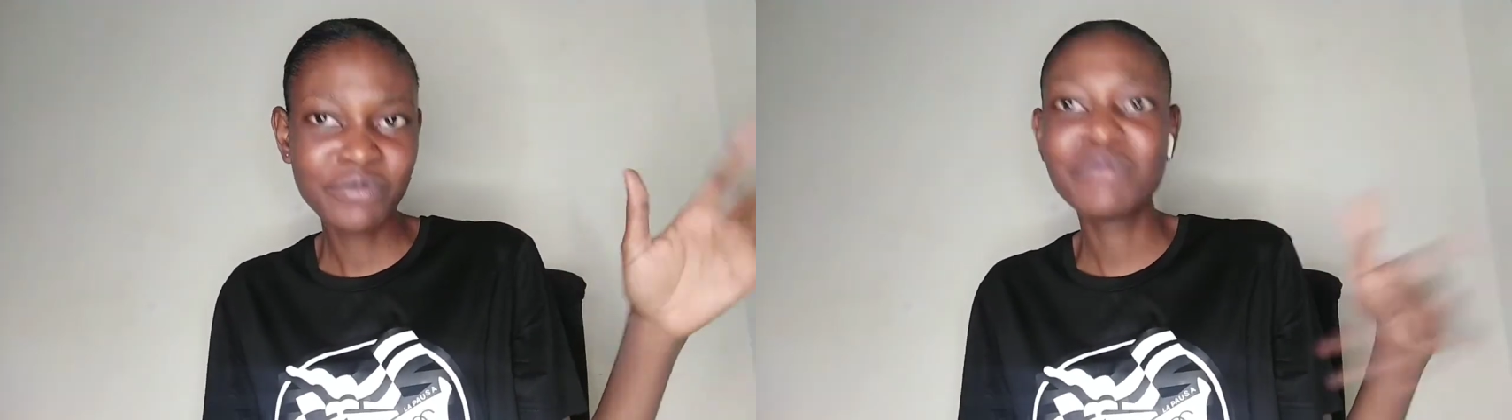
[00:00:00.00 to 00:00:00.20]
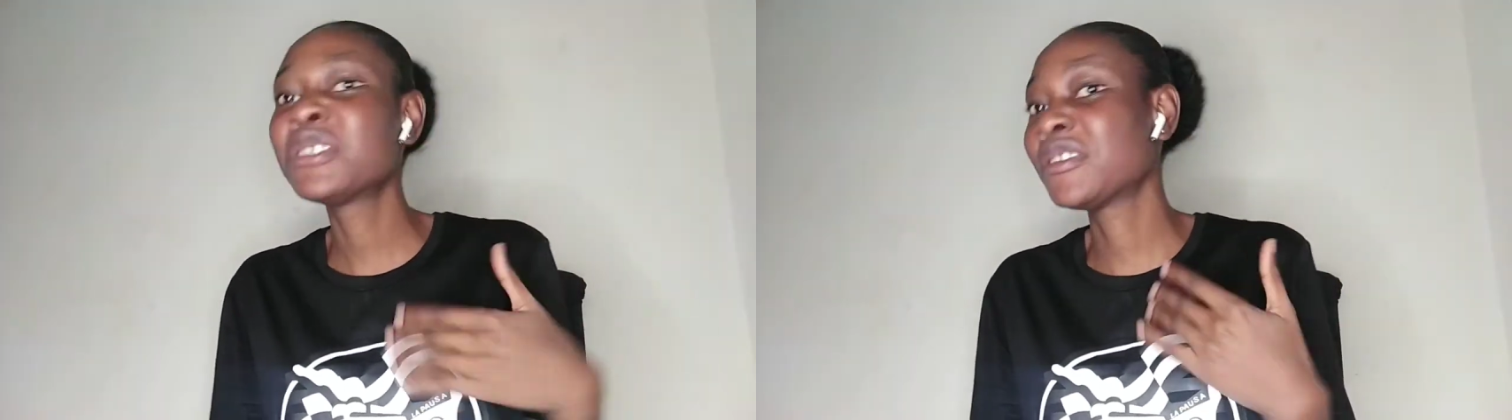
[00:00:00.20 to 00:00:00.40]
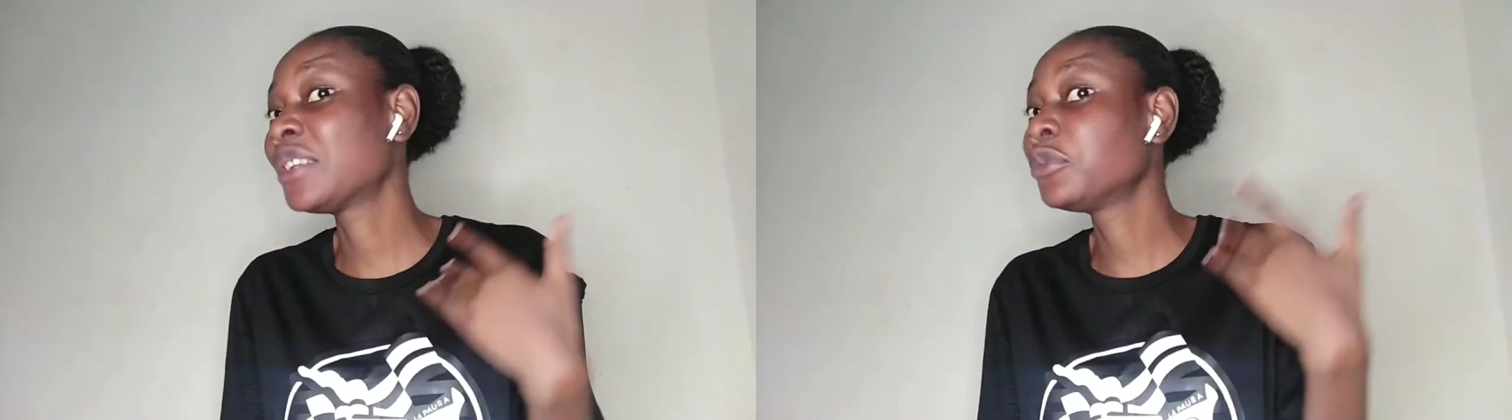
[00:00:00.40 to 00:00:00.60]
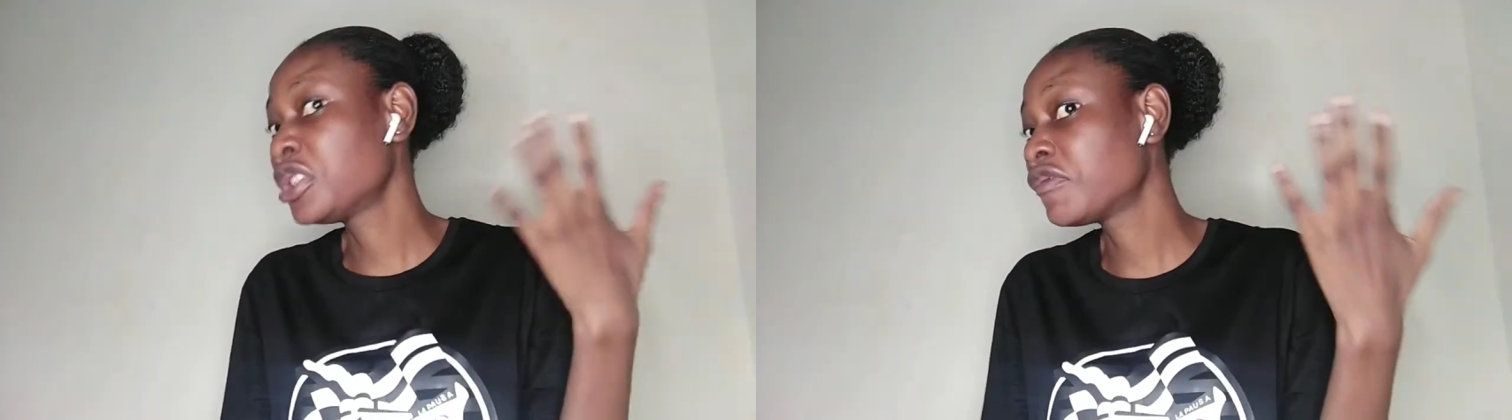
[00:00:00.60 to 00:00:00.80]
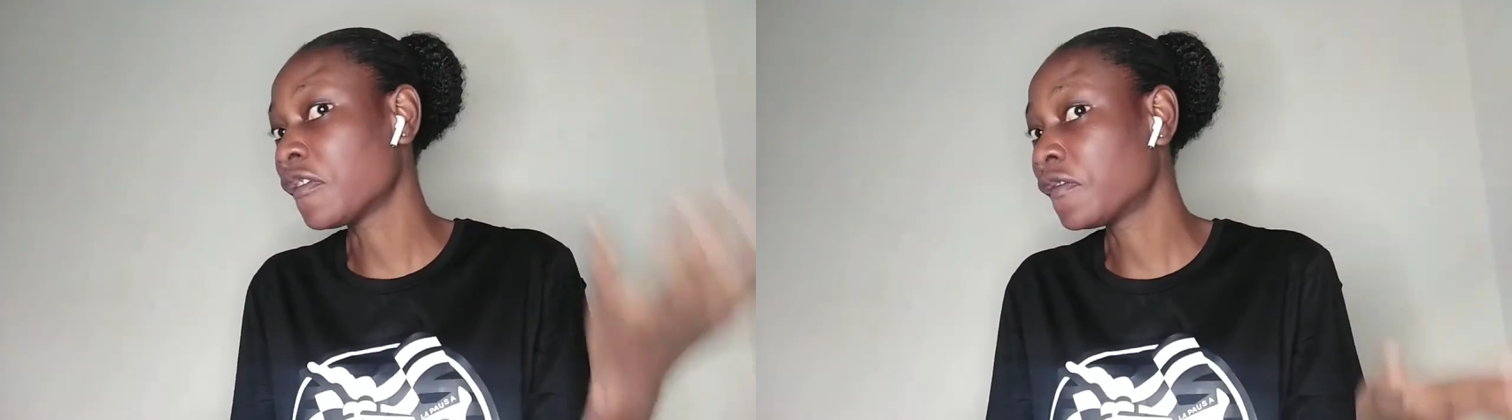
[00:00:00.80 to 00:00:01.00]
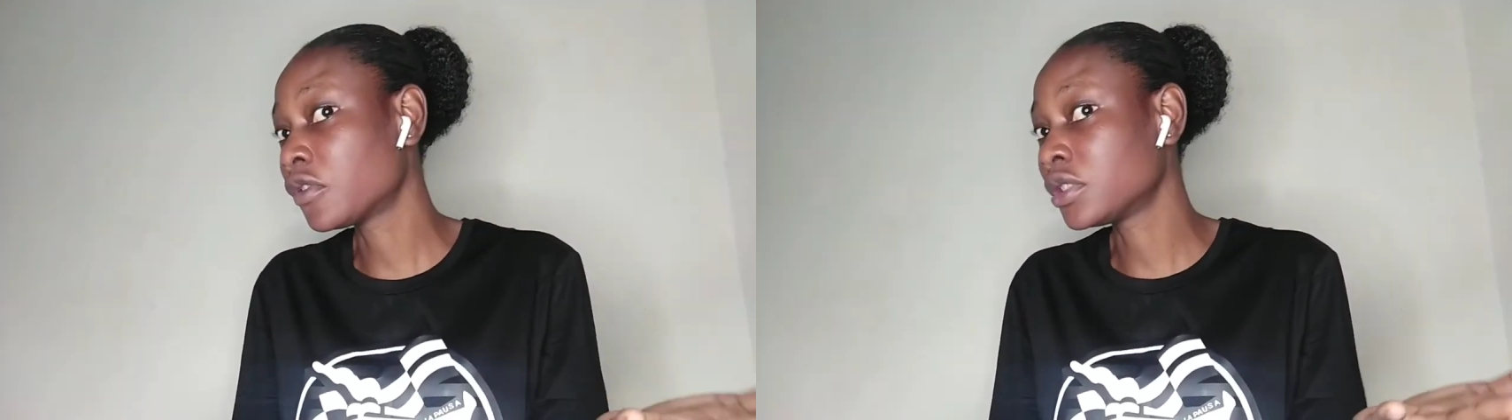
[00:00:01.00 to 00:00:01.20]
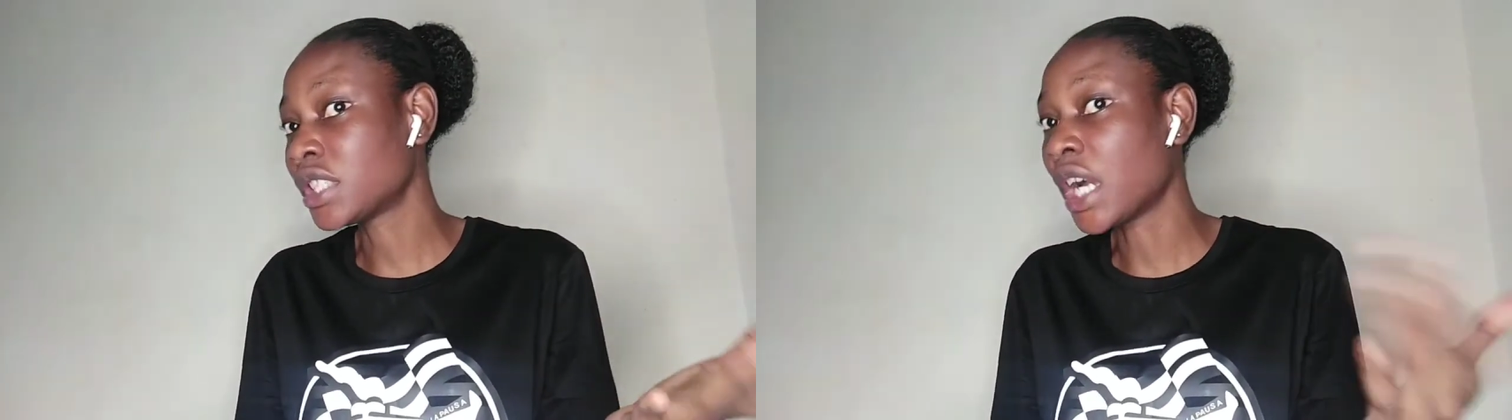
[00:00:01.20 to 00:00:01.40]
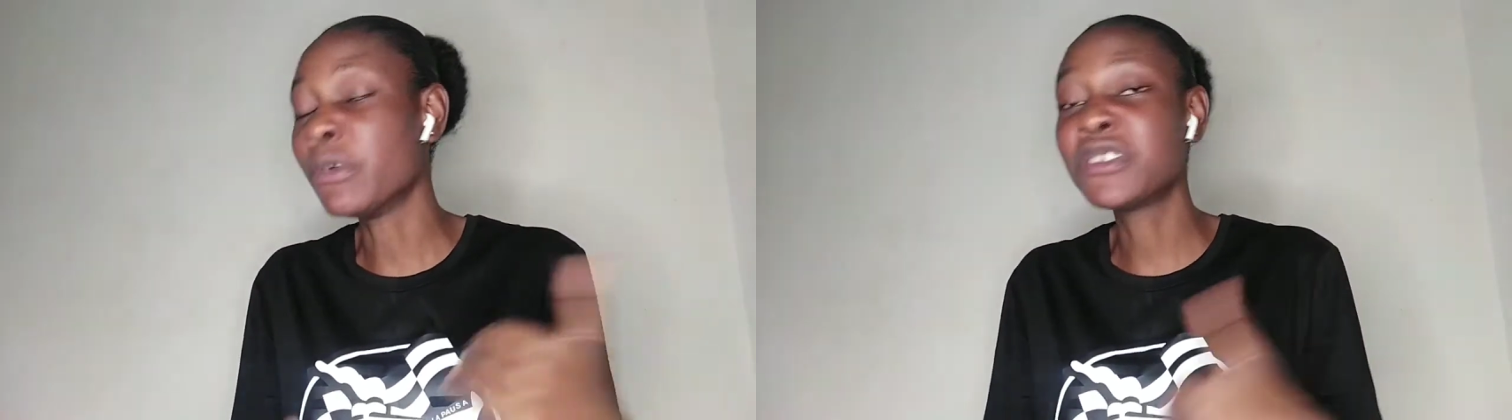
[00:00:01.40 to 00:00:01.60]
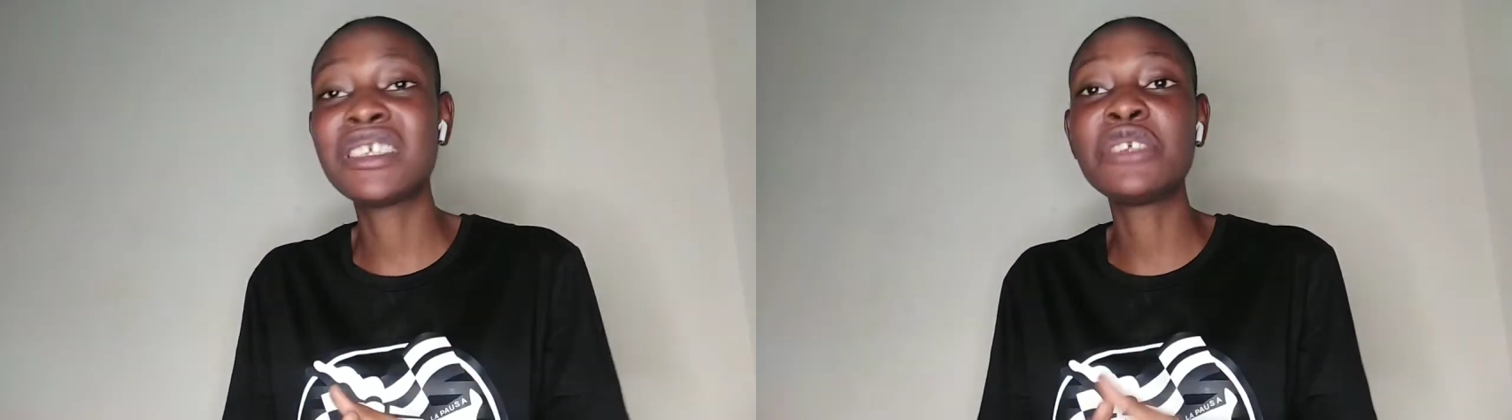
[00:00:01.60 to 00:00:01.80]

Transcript: Most of them do it for fun, yeah. Most of them